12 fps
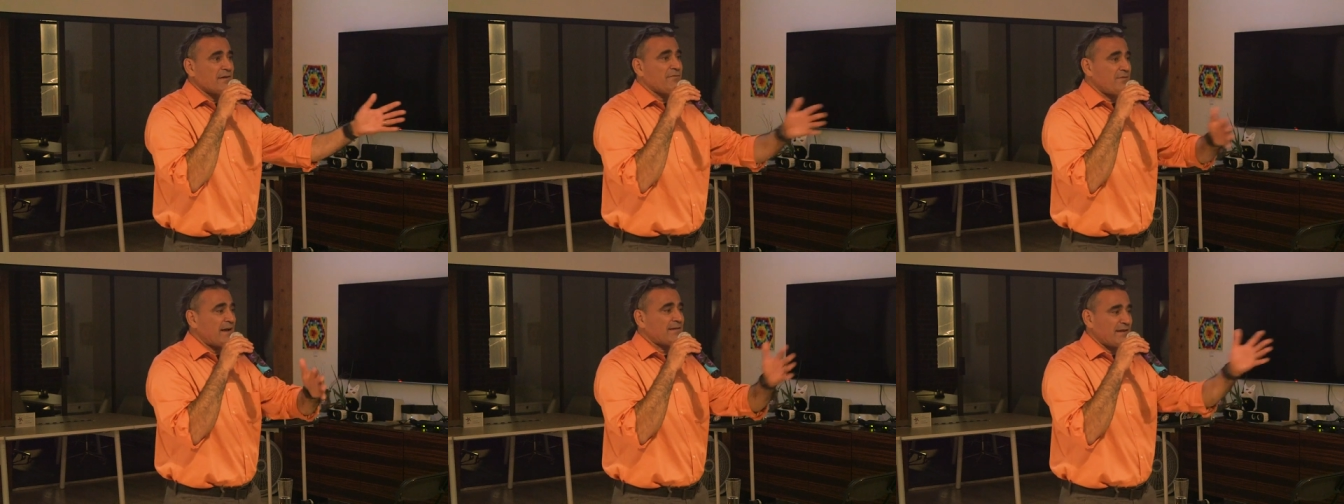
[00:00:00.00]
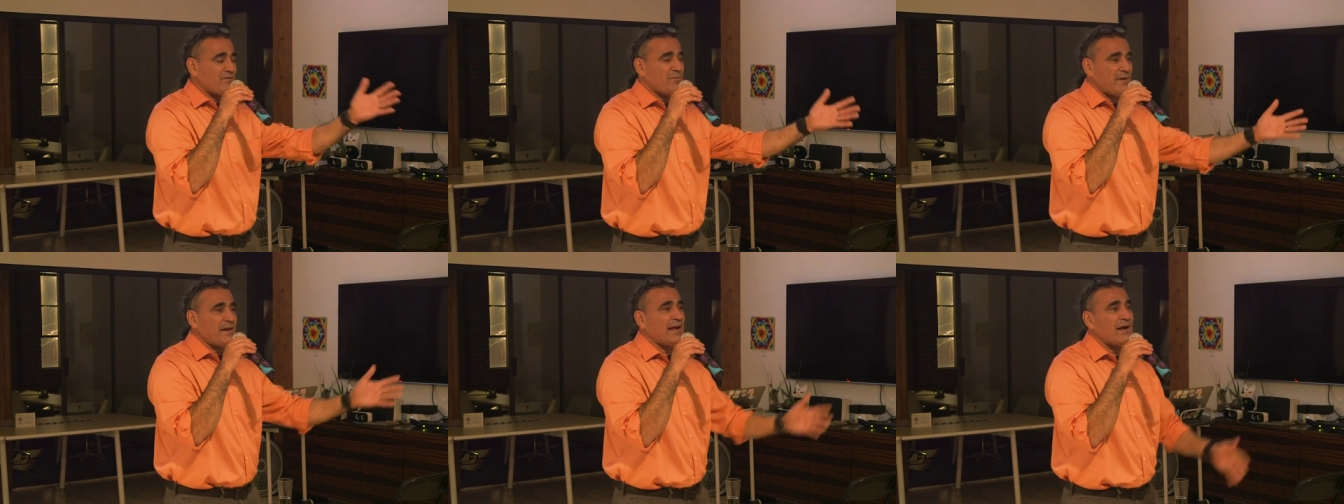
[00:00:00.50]
affect
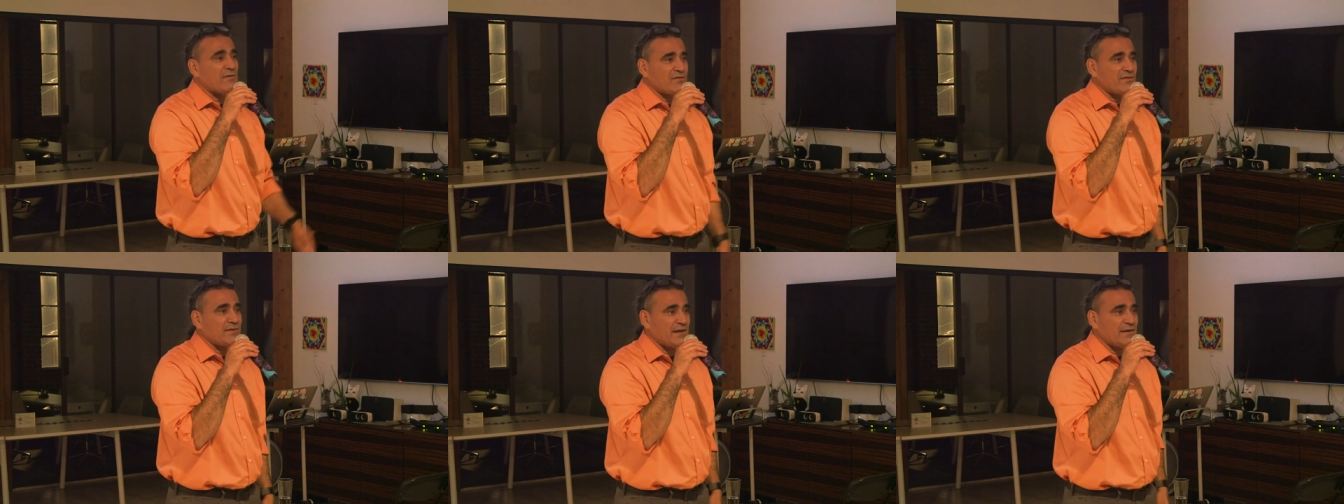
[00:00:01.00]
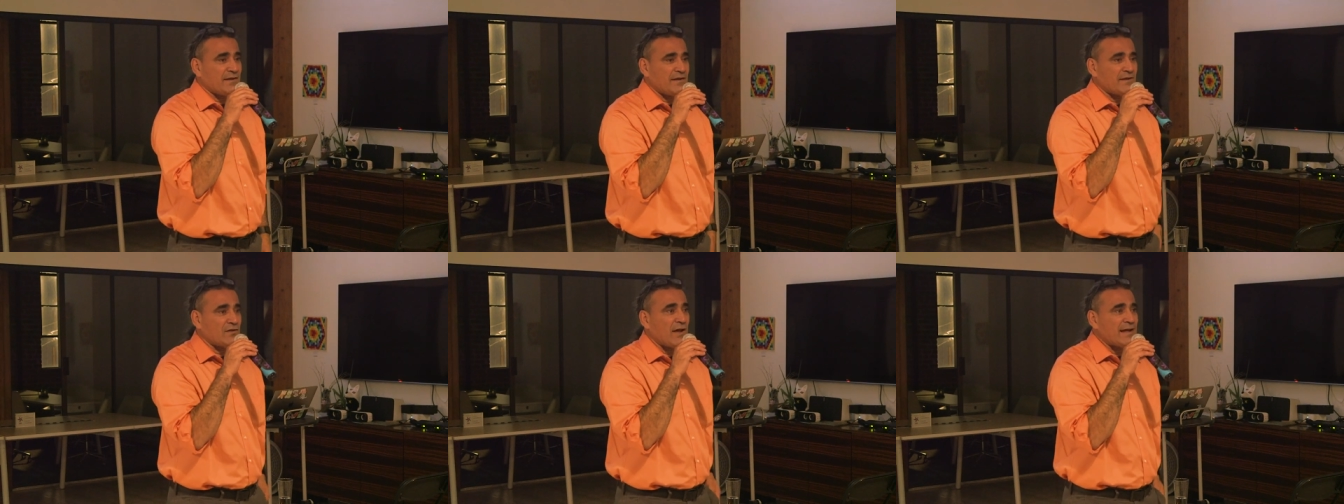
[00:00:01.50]
everybody else in, in,
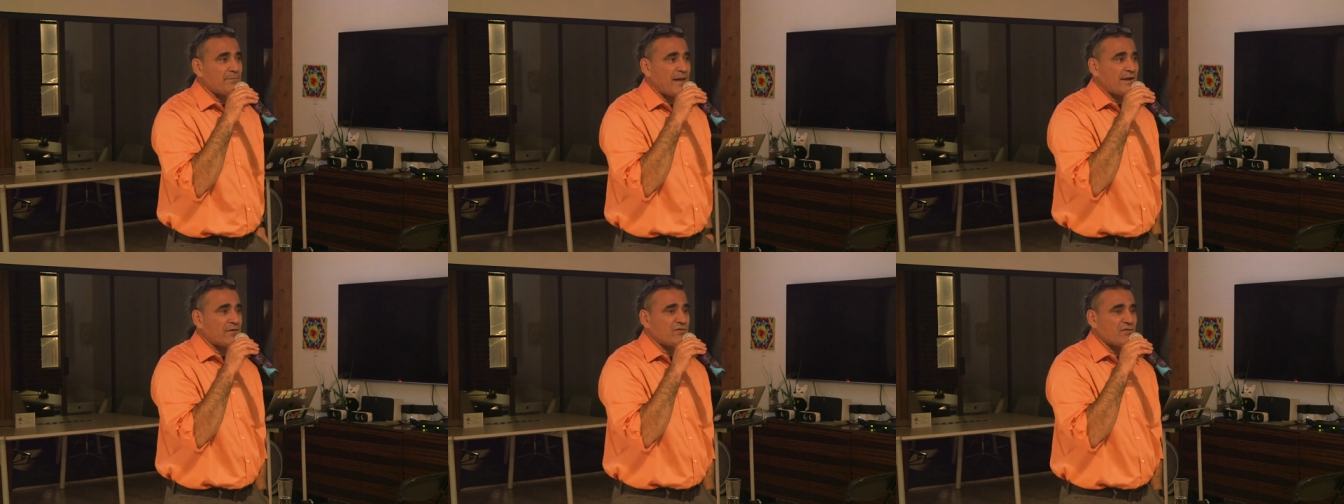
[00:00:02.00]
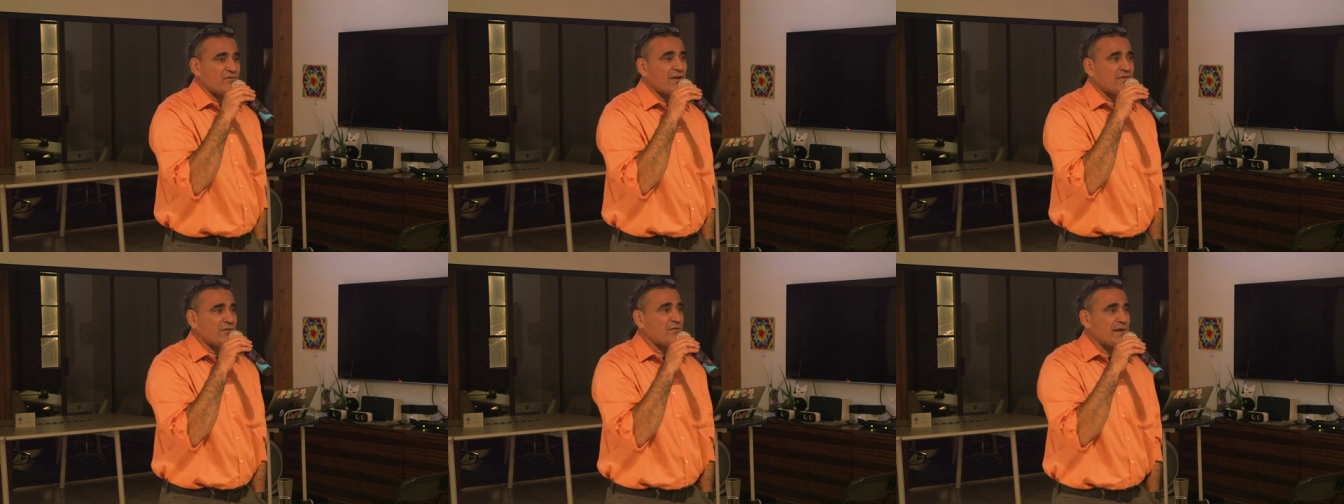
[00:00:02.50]
in a like manner, just
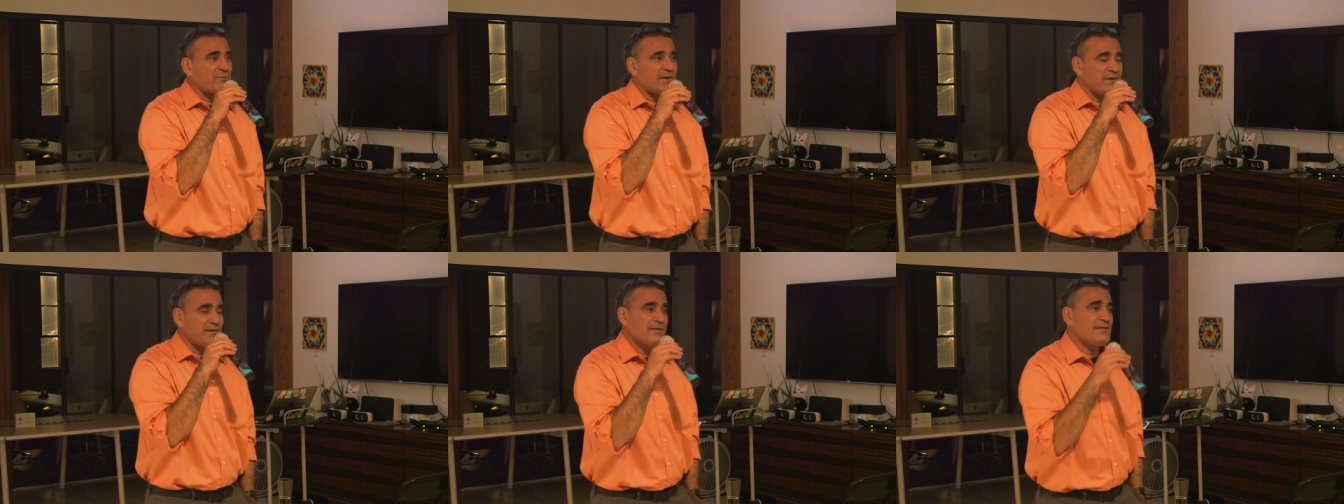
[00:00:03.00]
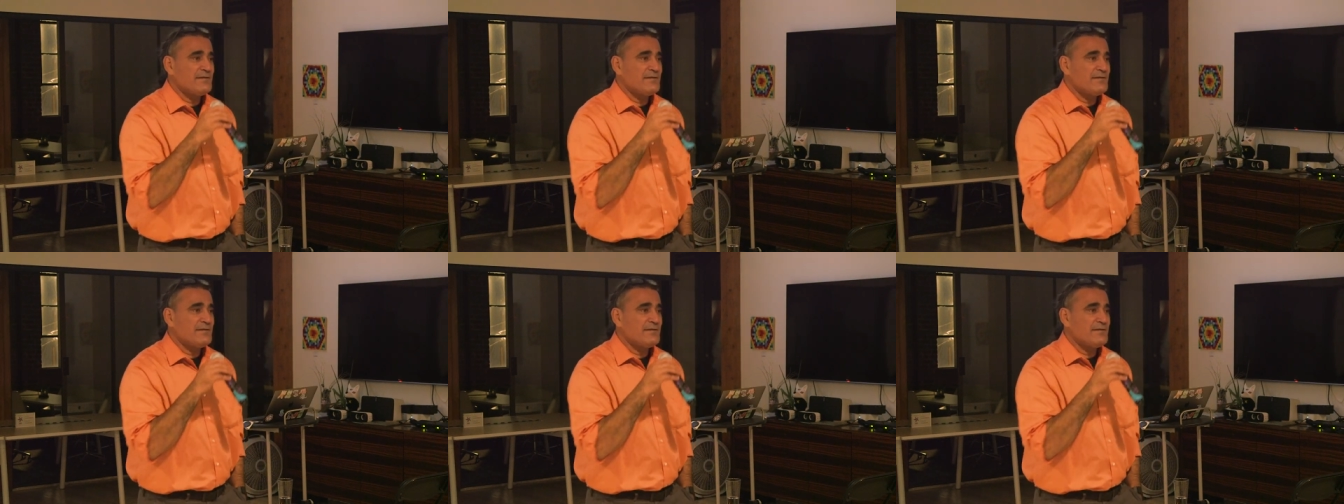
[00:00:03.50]
not so deeply.